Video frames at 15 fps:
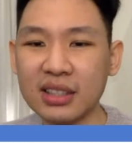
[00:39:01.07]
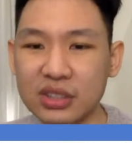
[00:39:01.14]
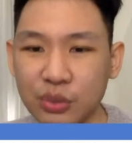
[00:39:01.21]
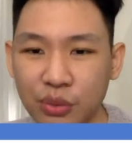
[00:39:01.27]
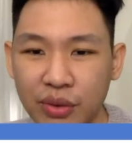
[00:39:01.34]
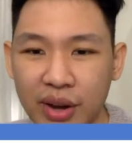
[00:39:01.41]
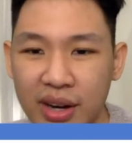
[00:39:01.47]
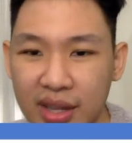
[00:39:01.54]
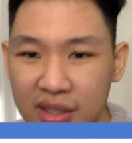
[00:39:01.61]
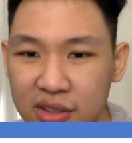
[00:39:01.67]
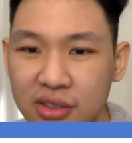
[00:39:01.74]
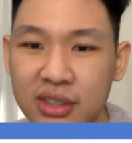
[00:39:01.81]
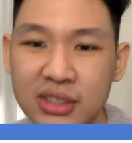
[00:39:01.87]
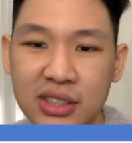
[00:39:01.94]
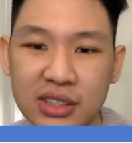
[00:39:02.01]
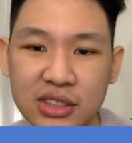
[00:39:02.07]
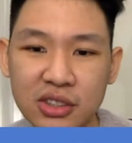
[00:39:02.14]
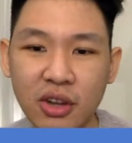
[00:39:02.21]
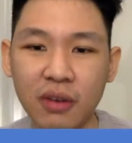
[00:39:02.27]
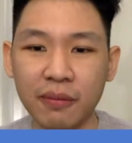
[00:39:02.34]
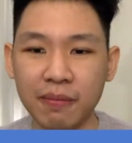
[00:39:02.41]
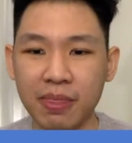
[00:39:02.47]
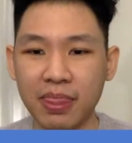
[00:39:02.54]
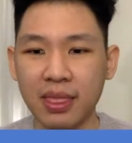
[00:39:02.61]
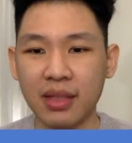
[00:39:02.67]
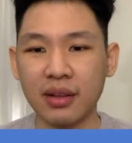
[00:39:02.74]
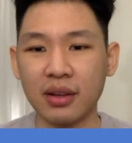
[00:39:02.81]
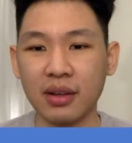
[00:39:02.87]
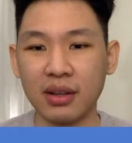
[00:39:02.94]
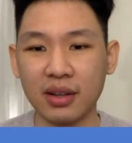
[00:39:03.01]
is a very interesting stock.
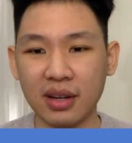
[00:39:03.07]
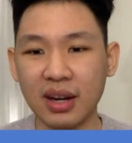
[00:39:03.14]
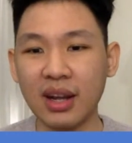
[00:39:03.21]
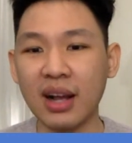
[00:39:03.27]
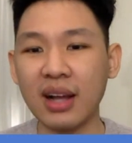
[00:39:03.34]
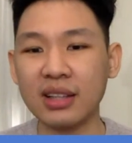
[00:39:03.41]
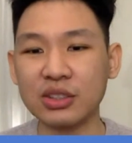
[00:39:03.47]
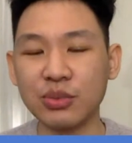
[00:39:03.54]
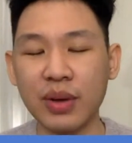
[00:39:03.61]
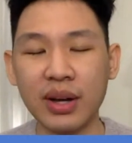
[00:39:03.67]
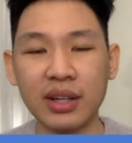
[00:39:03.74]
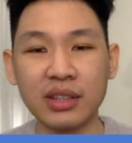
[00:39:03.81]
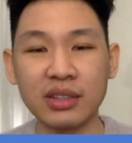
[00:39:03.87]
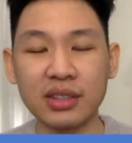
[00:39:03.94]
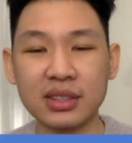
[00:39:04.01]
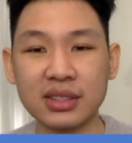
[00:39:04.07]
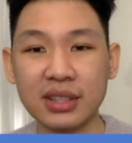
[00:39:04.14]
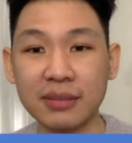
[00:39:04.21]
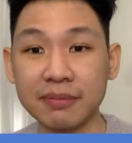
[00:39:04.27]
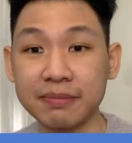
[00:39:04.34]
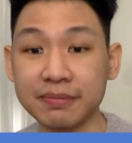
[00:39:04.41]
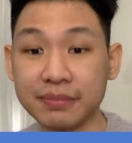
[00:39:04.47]
Kananga is very interesting.